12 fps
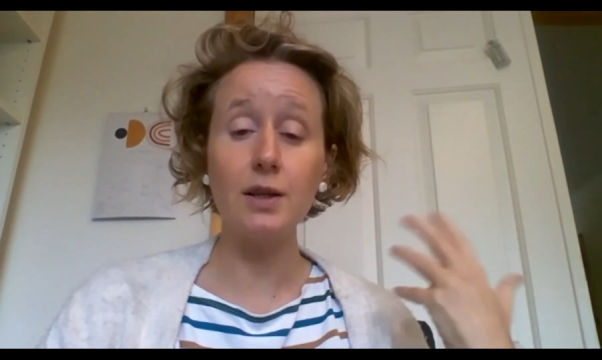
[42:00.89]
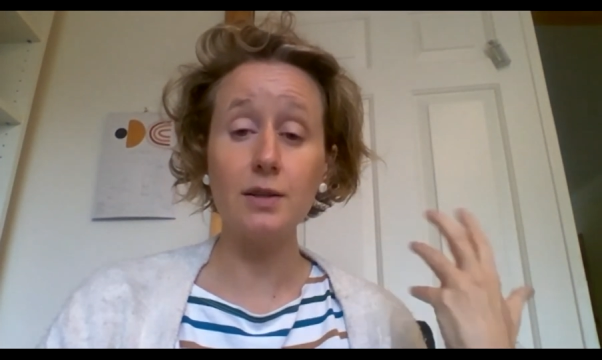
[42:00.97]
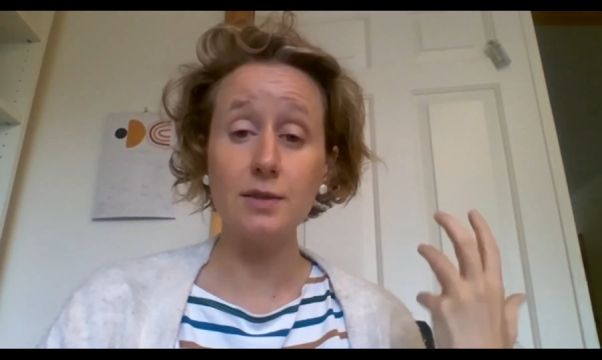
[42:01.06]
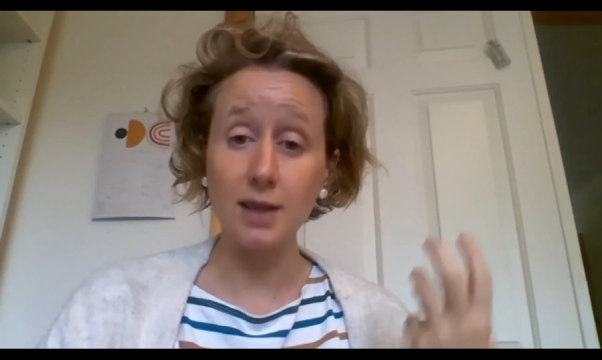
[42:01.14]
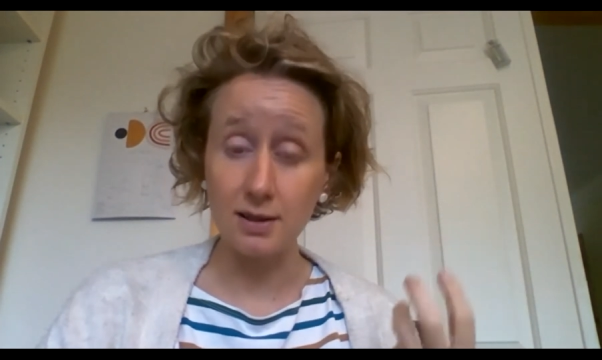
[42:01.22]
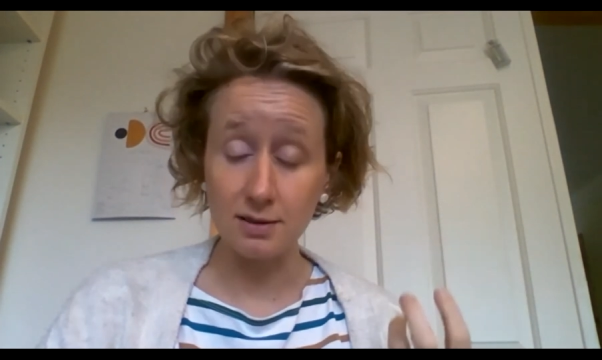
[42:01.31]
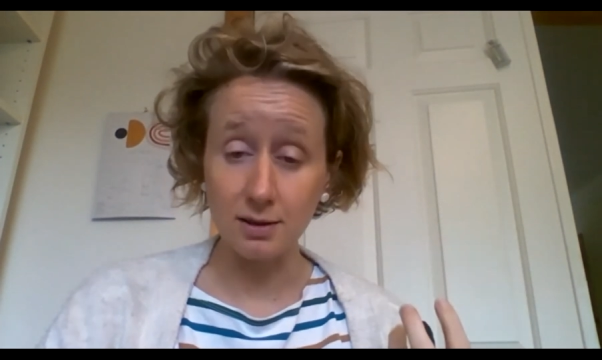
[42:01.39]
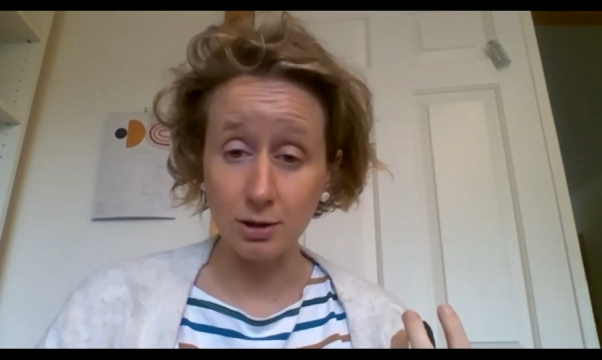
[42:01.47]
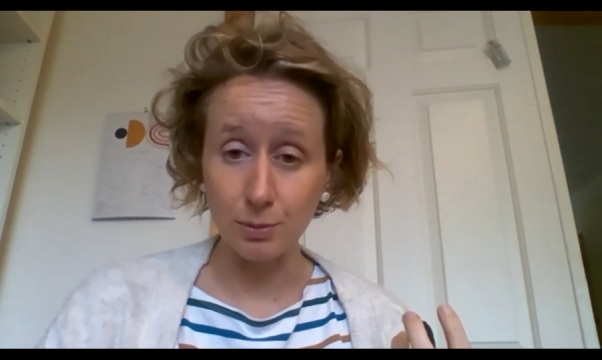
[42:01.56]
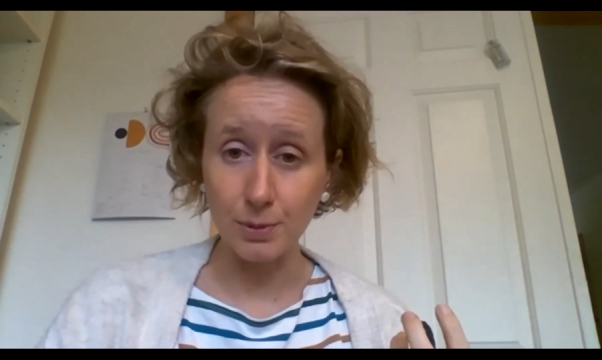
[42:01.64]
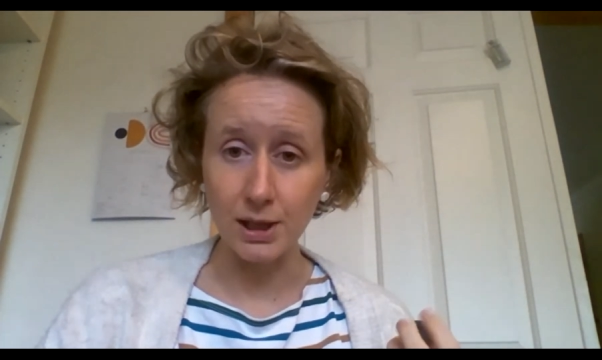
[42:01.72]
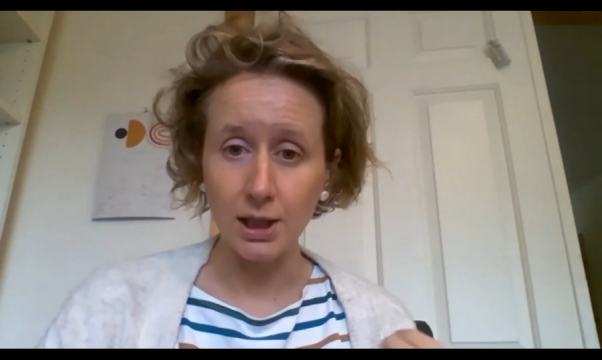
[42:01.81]
sex
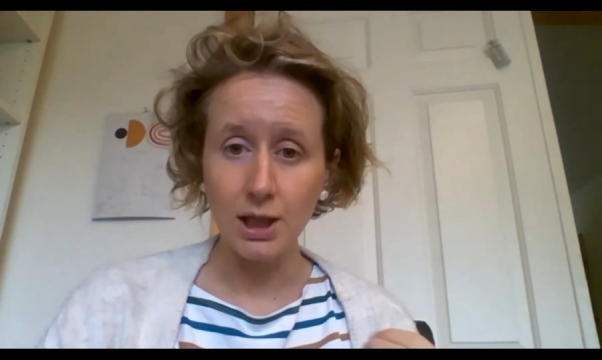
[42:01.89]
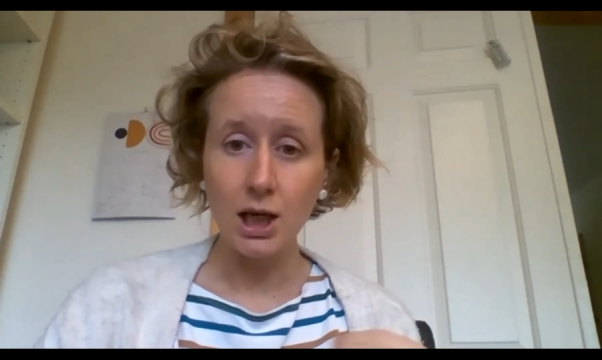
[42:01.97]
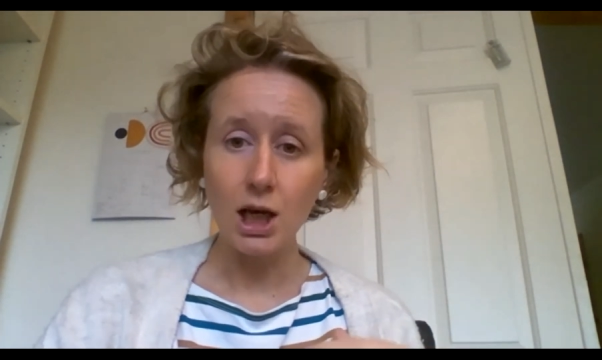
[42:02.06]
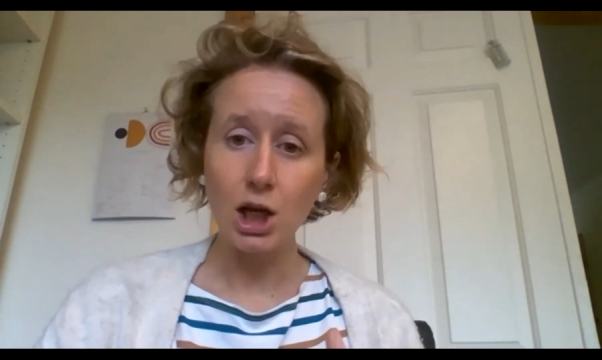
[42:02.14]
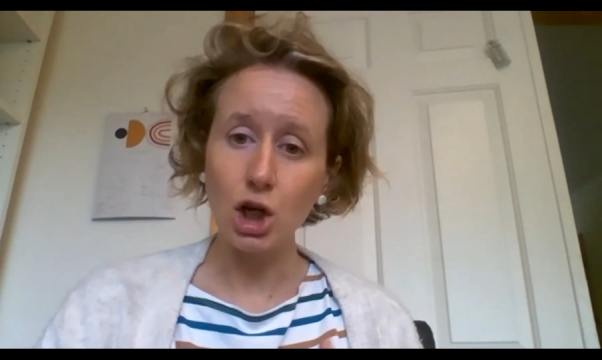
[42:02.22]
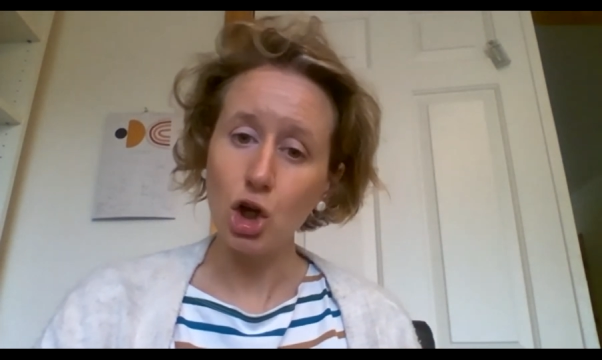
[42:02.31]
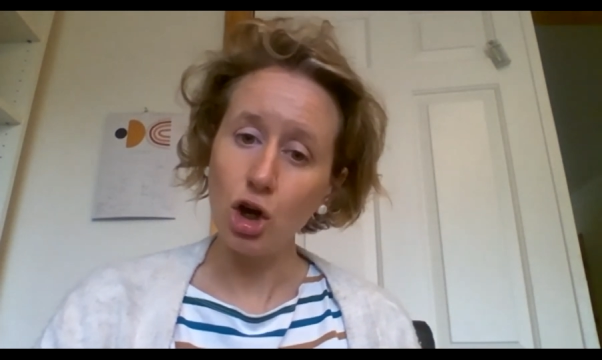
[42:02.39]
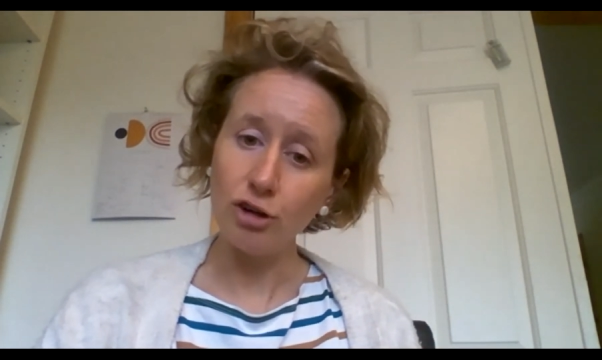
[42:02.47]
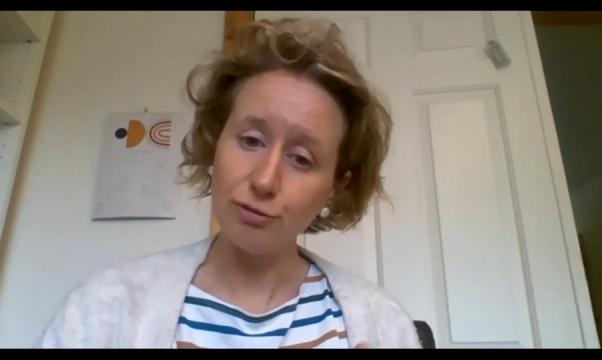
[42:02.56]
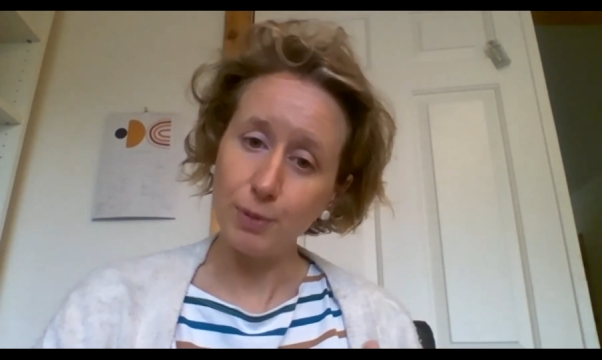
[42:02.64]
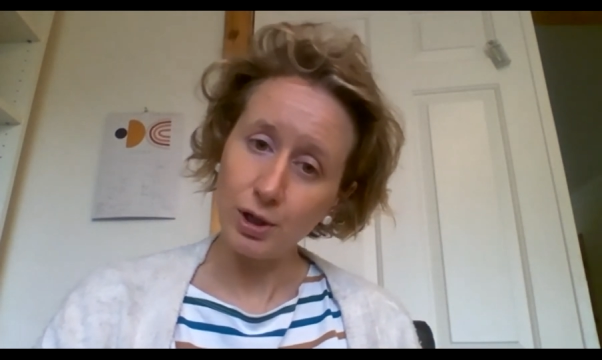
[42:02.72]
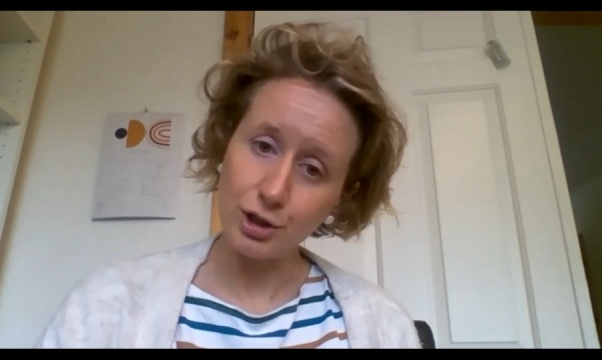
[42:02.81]
therapy, a lot
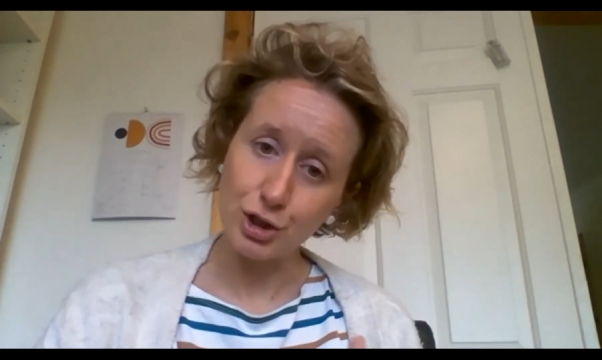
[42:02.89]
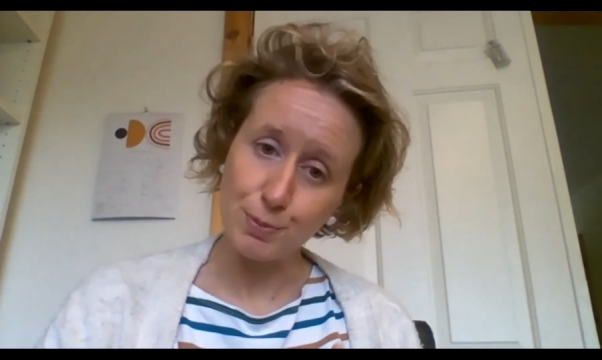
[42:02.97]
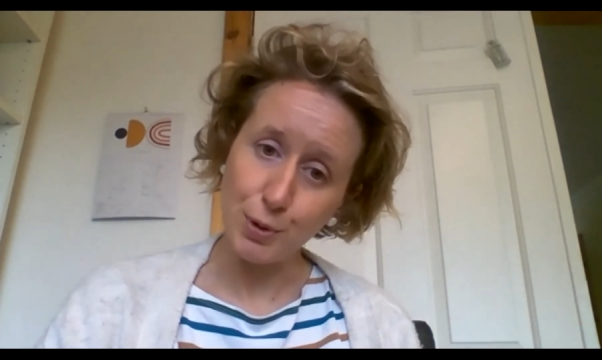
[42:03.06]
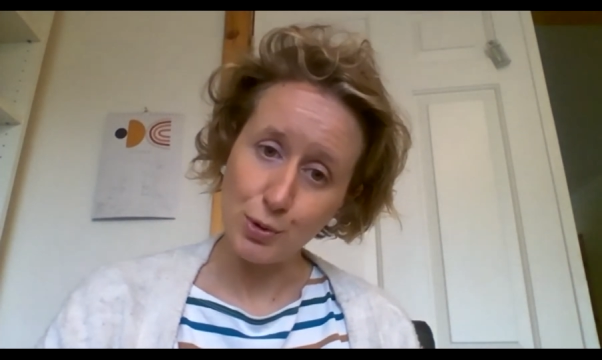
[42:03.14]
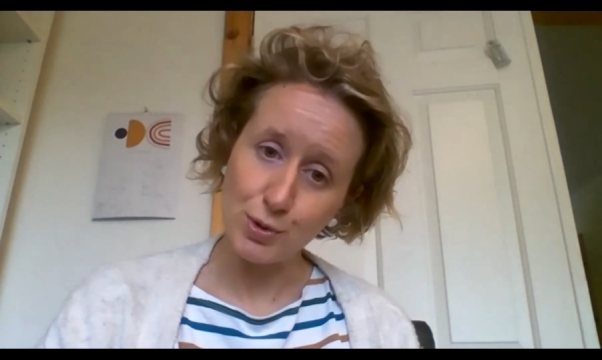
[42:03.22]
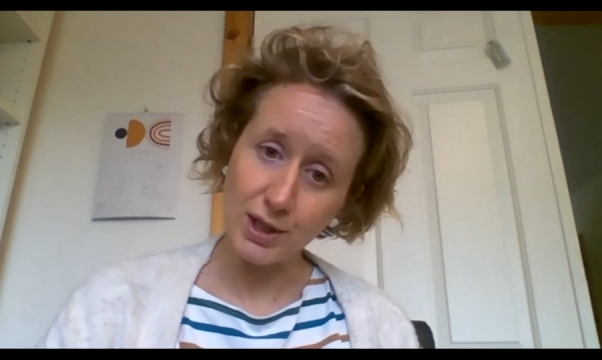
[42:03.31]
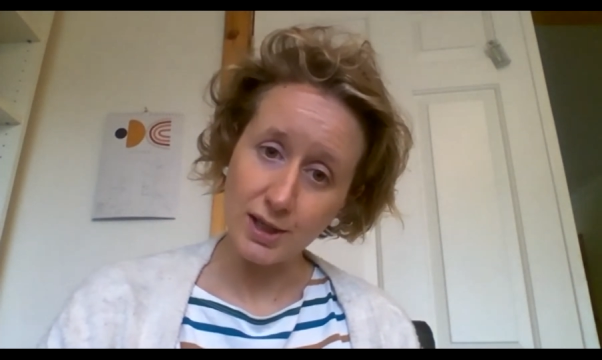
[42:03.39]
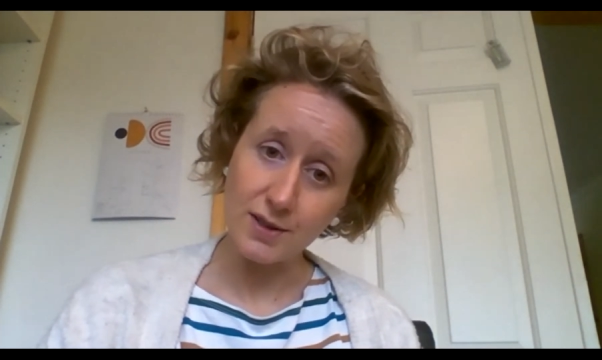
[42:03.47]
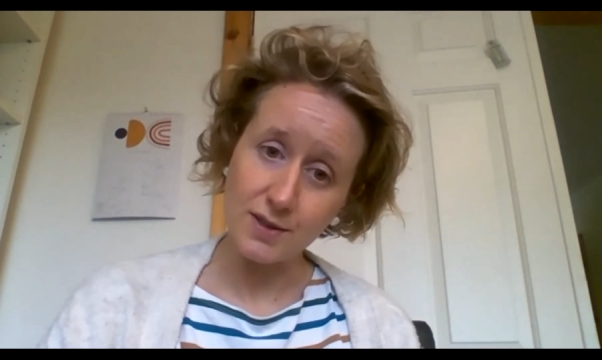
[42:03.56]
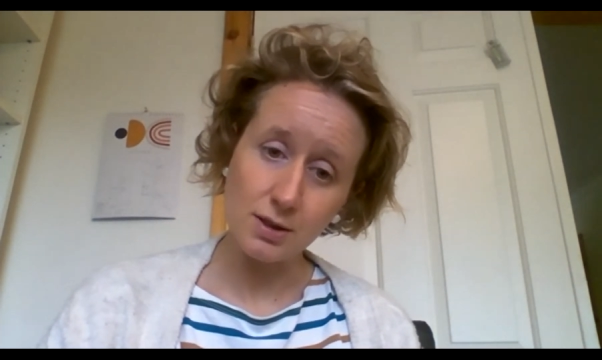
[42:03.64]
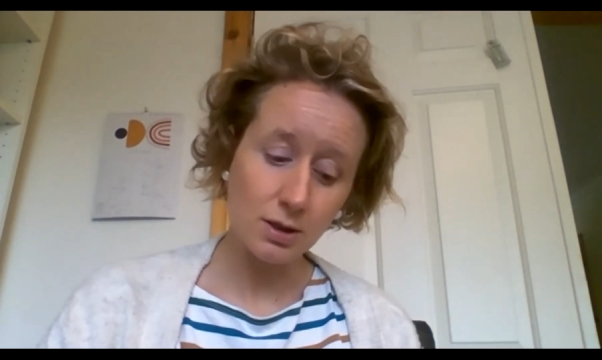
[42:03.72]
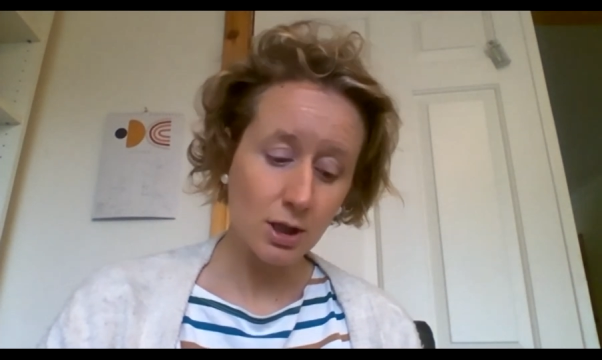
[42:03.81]
of partners
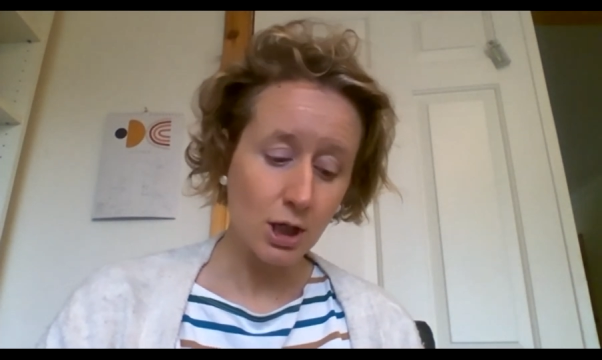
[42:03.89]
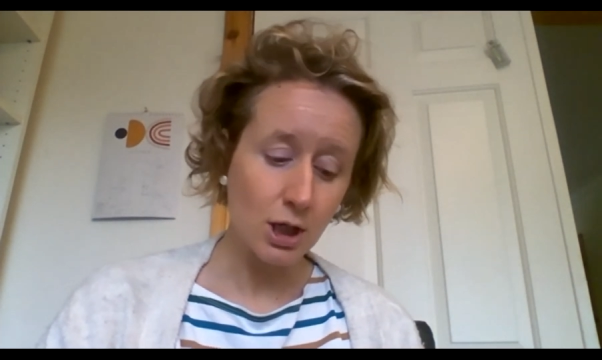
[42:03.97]
post-cancer